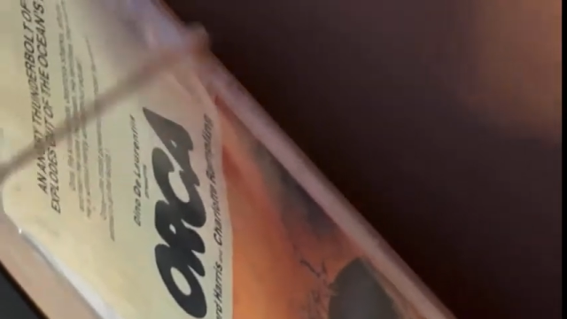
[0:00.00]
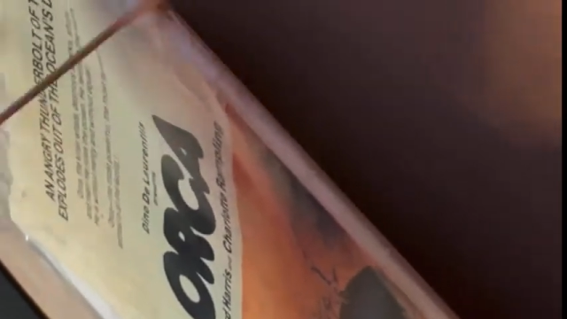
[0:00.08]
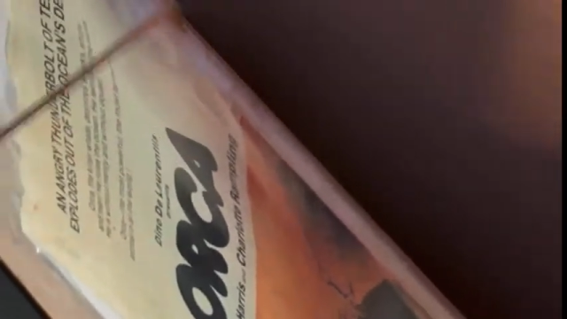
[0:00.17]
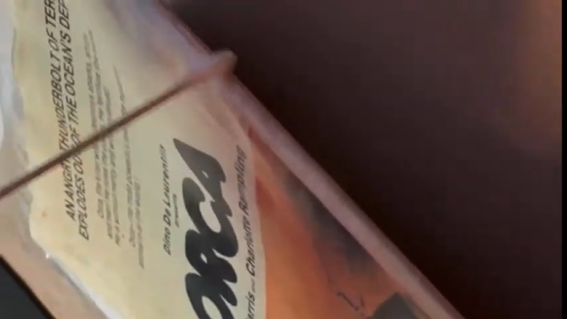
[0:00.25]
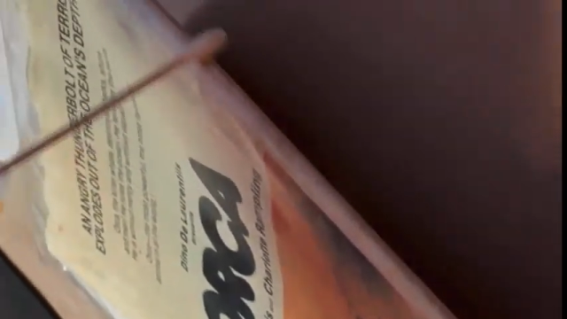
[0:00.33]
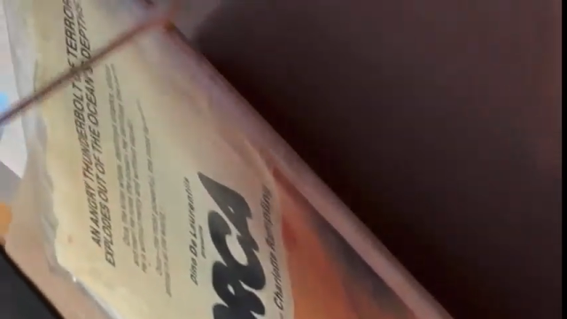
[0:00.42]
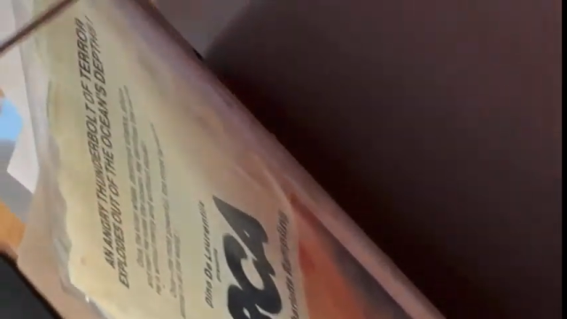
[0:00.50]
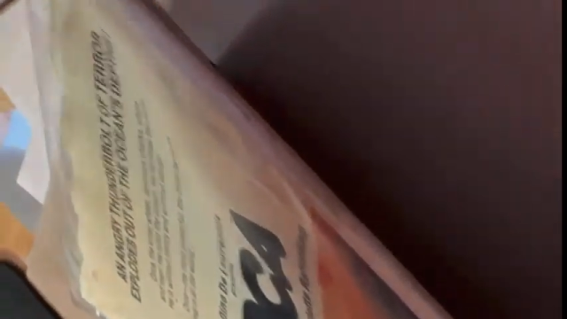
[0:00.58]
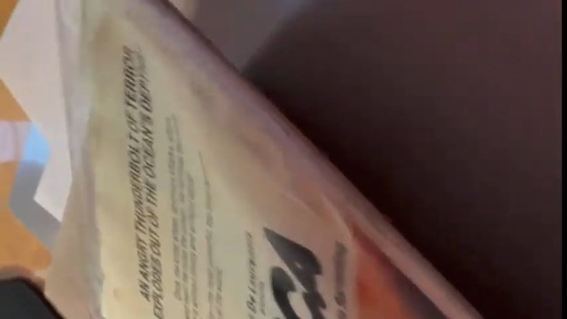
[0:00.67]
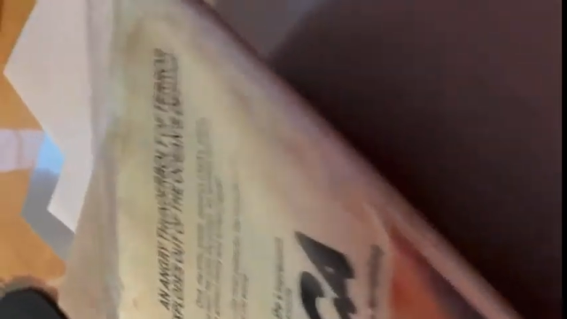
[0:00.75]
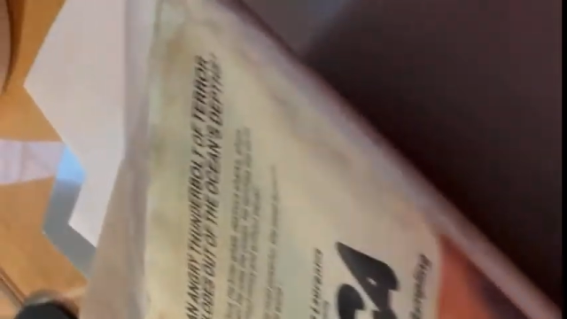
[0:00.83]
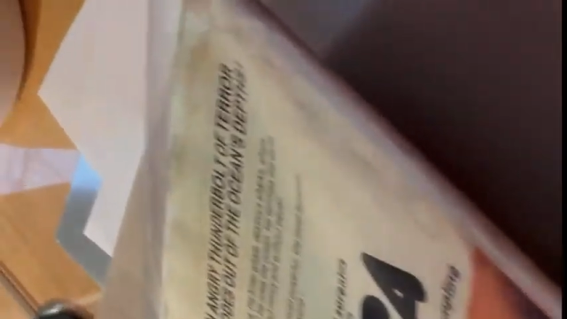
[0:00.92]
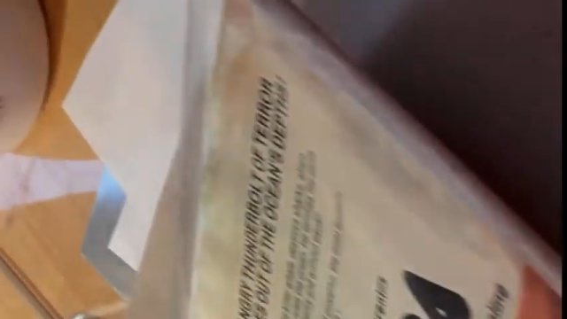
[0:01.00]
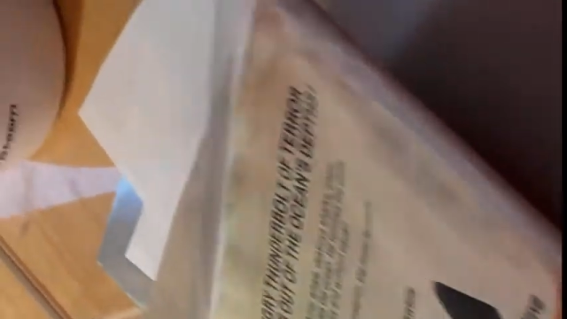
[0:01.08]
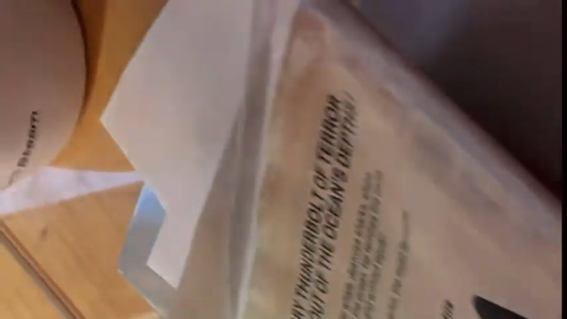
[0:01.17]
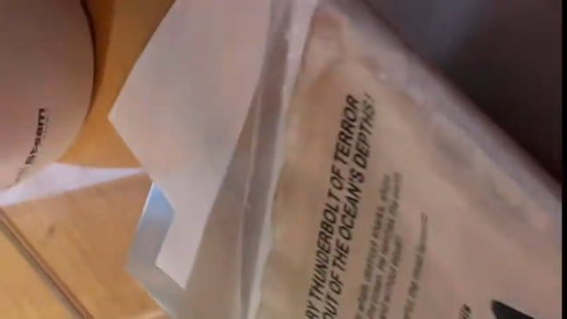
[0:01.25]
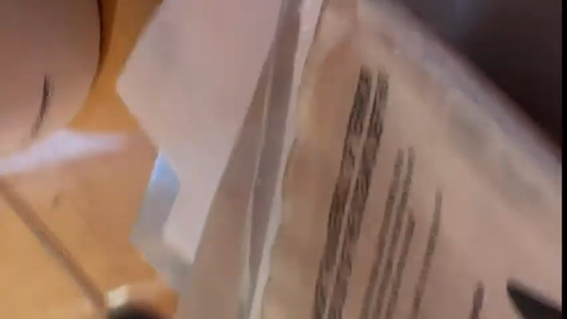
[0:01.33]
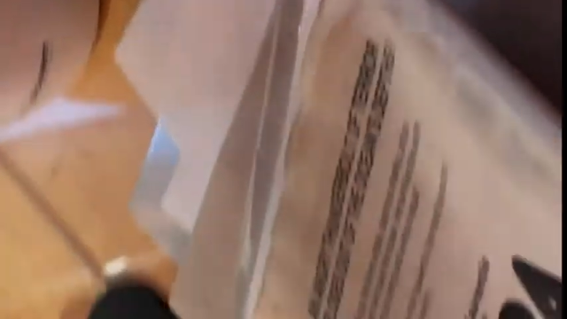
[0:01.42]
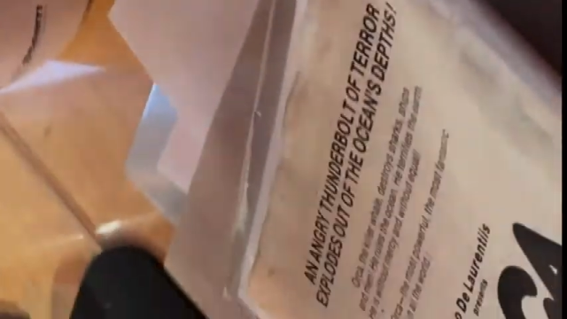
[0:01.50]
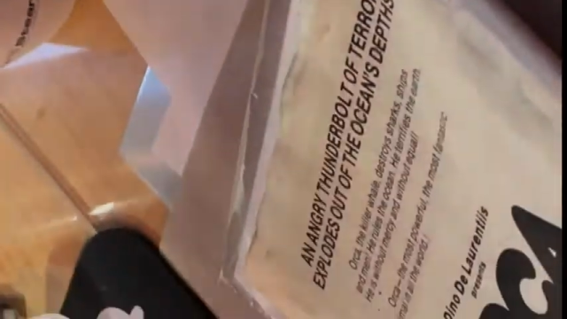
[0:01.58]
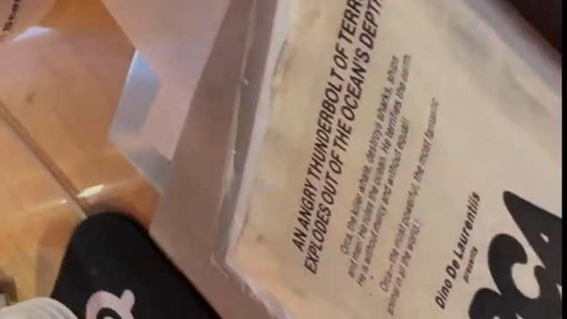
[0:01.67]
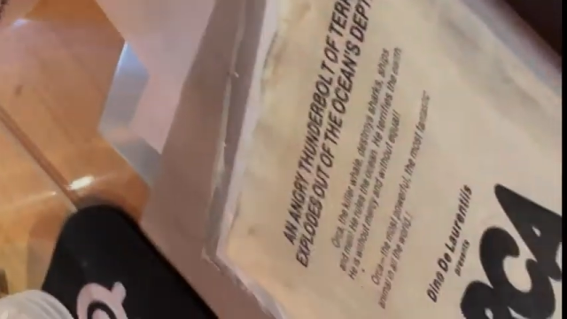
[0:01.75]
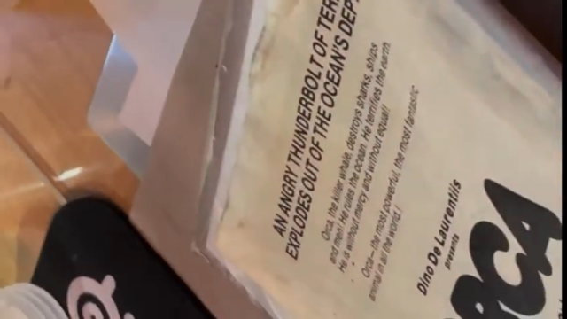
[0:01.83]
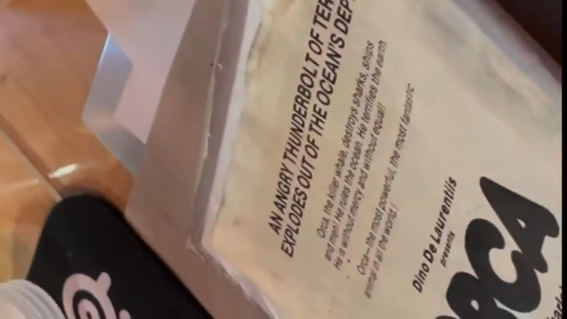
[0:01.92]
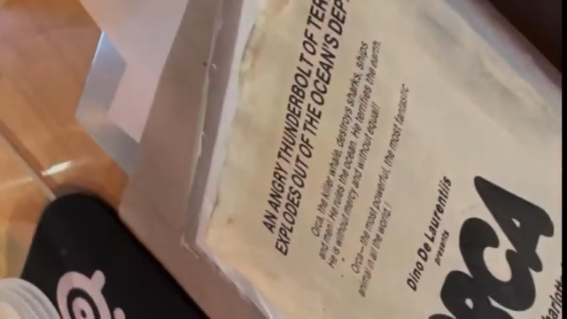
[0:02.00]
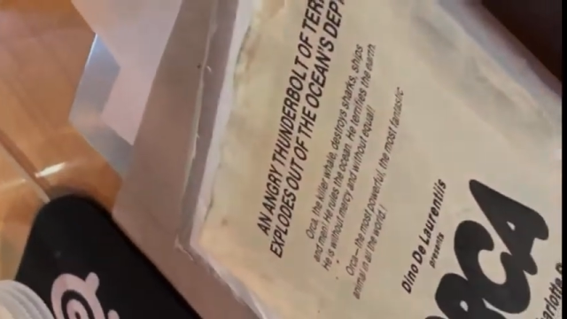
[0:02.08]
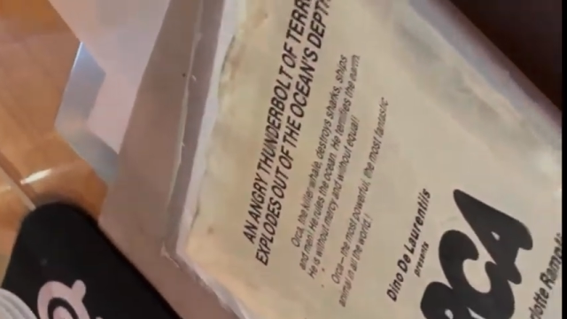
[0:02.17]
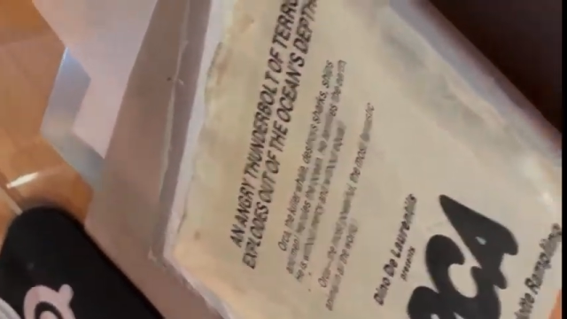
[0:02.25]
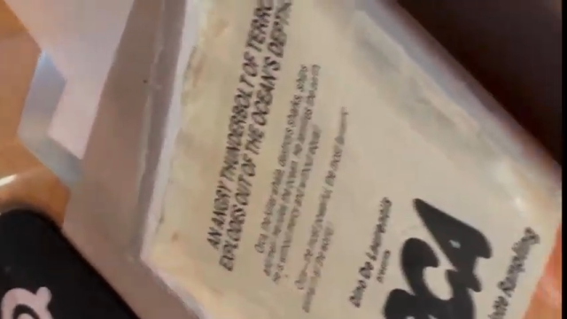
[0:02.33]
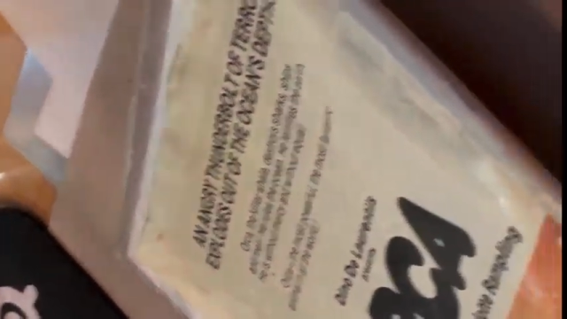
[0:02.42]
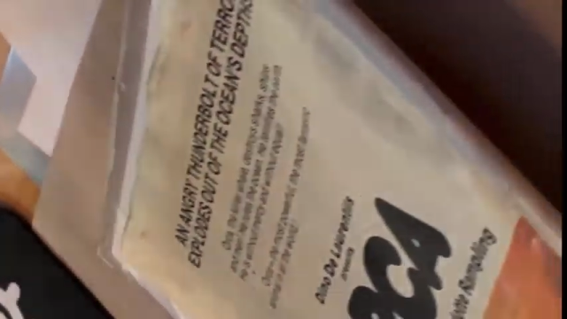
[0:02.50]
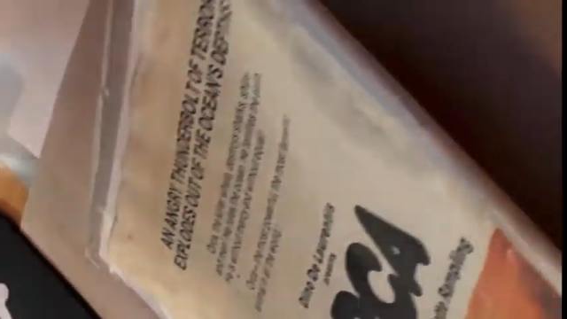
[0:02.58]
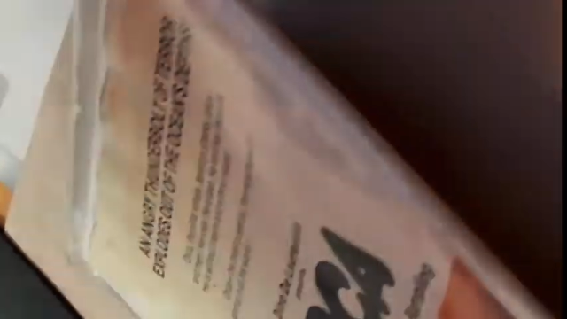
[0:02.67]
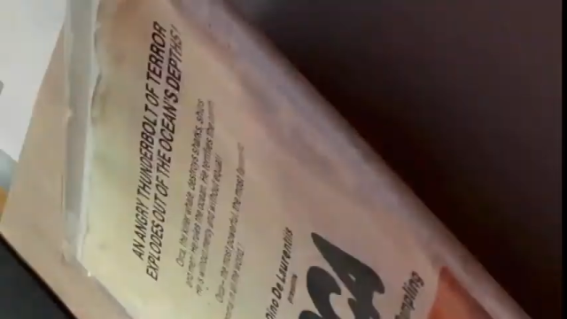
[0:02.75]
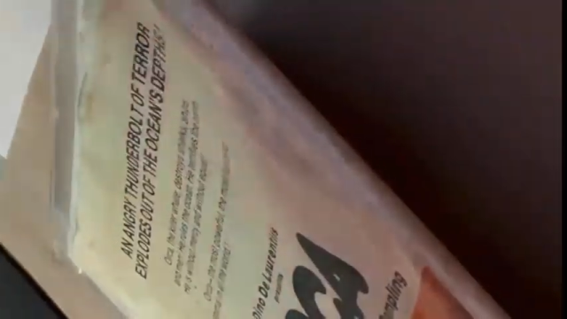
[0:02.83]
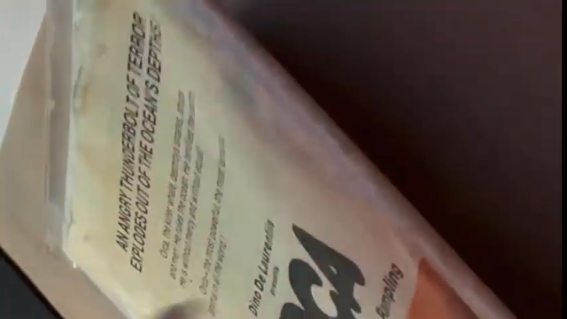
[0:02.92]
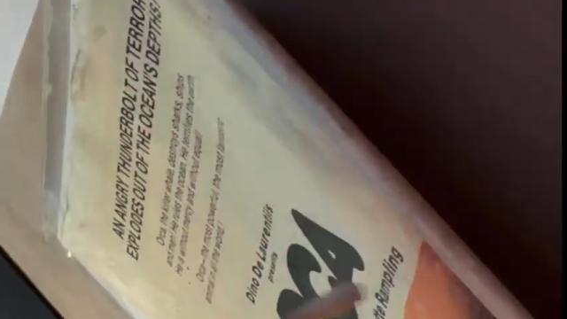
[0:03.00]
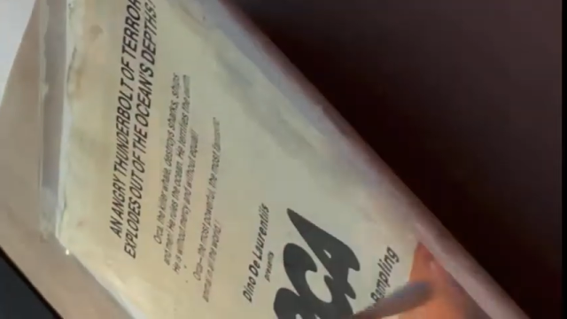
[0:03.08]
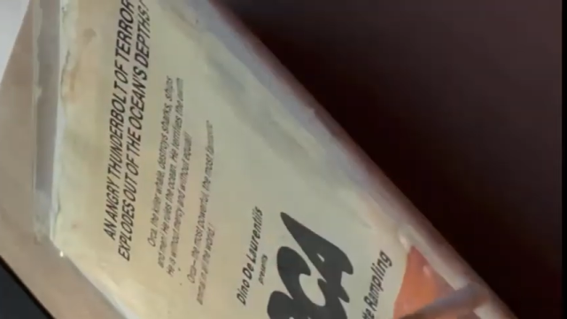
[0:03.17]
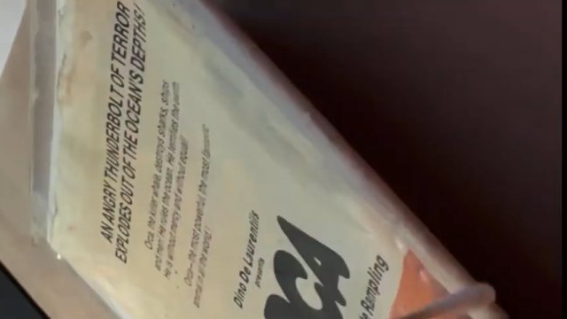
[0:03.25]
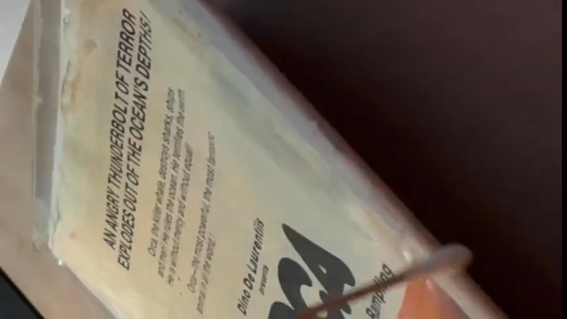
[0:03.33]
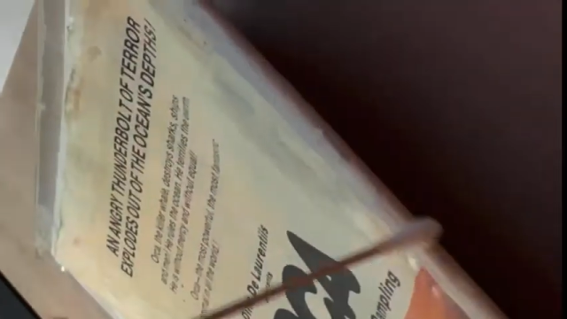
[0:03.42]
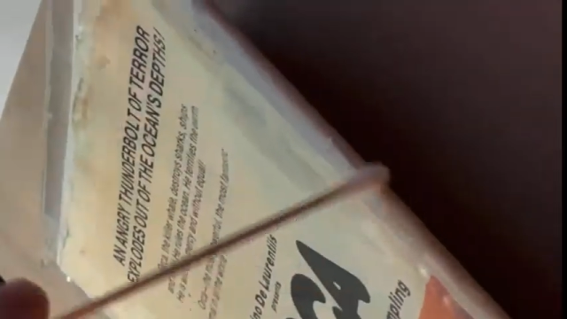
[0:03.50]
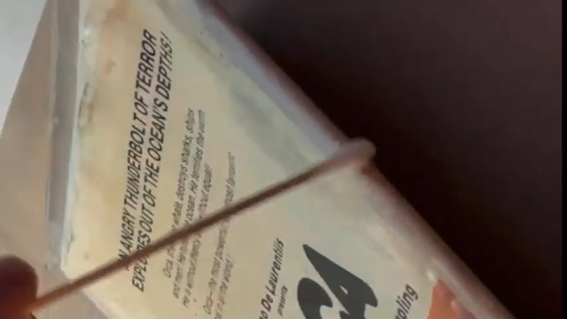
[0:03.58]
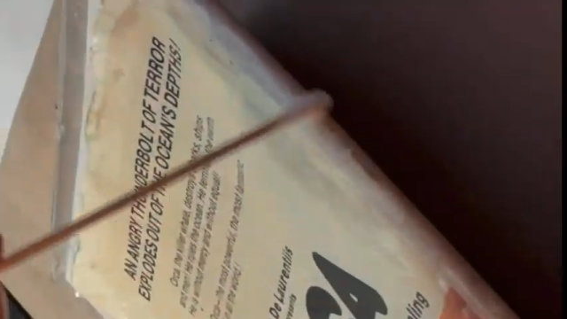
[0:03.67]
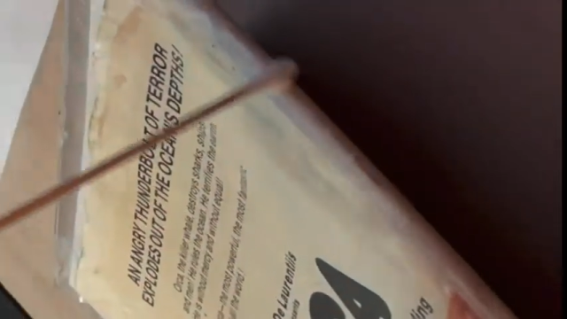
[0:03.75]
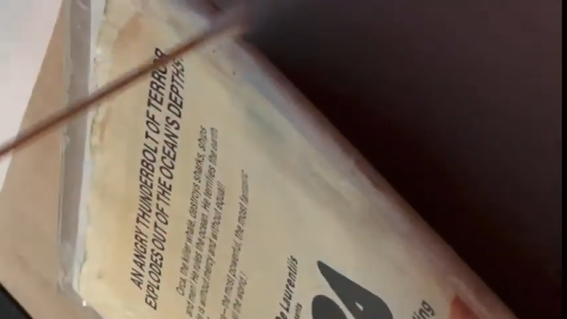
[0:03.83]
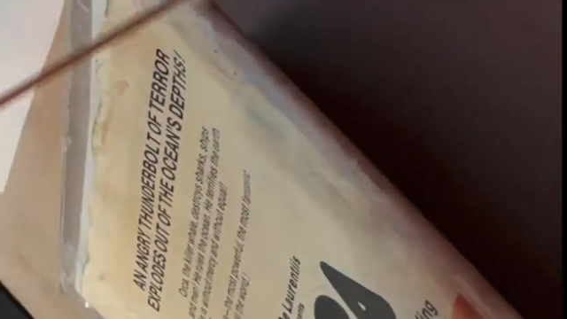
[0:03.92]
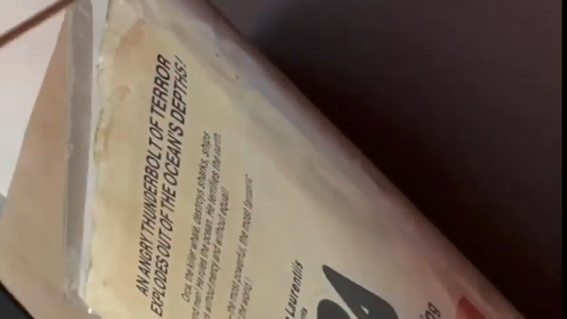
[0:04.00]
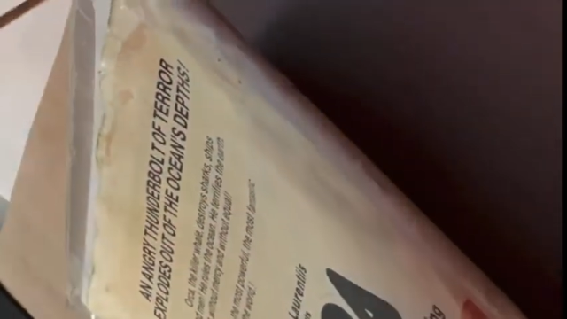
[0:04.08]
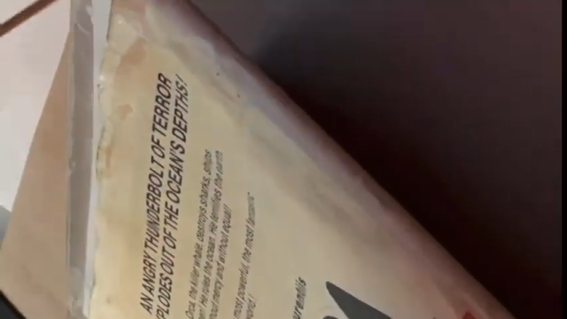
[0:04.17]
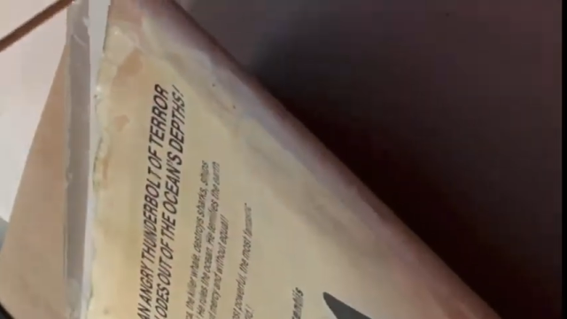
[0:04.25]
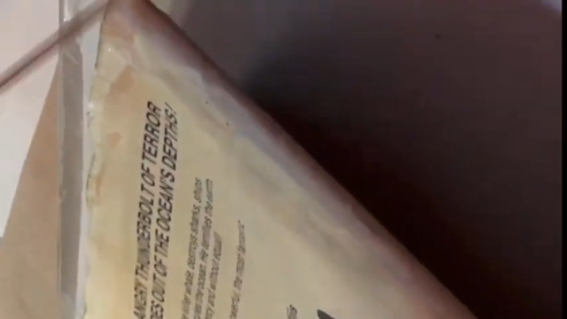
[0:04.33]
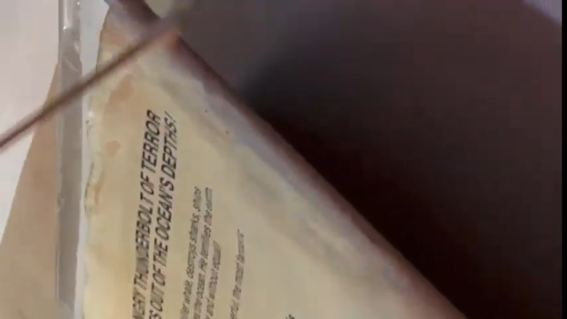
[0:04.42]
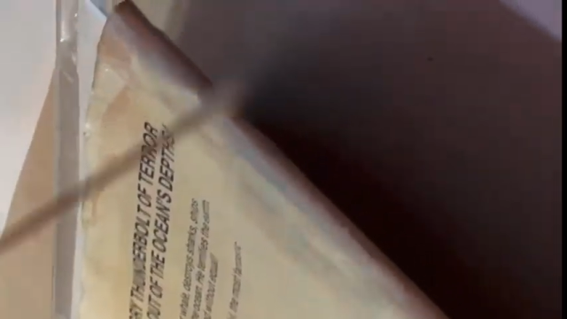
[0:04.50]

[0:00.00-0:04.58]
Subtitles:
(no speaker visible)